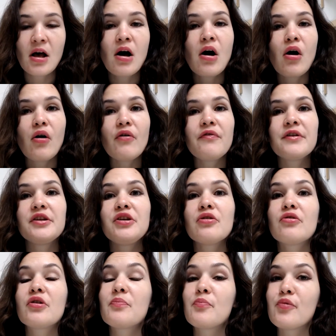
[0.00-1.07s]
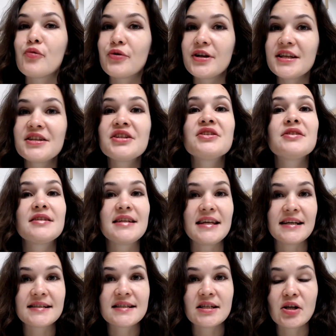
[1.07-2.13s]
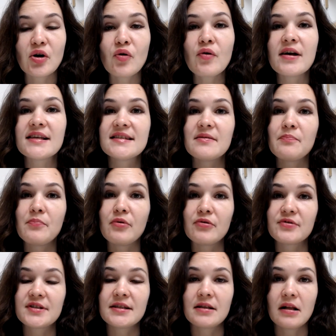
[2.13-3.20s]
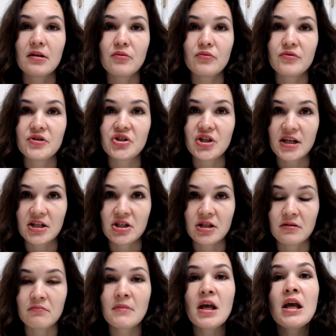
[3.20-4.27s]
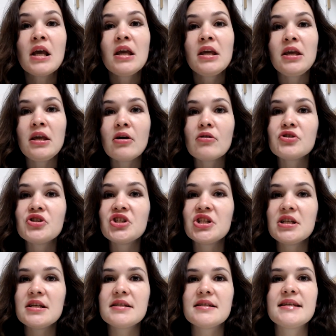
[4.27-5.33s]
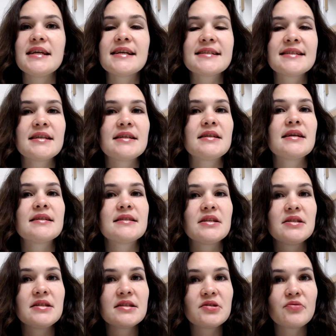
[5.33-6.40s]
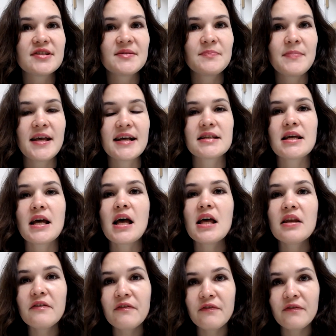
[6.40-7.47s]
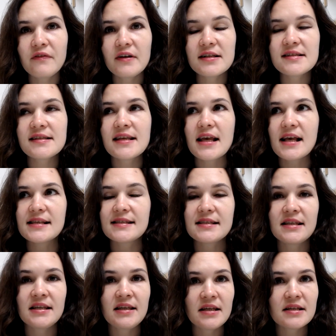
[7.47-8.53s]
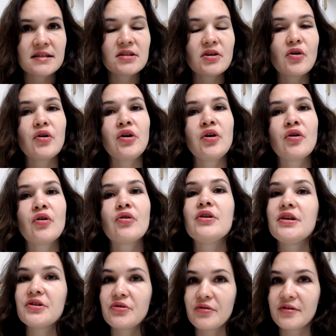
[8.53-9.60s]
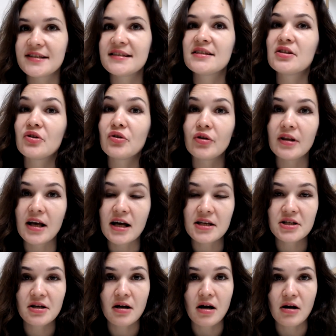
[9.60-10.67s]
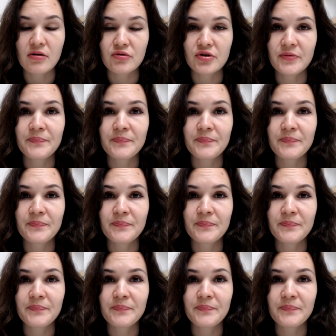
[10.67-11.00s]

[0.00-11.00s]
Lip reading: Often your opponent takes no as a personal rejection. He or she takes it as a disrespect and feels as his or her interests do not count.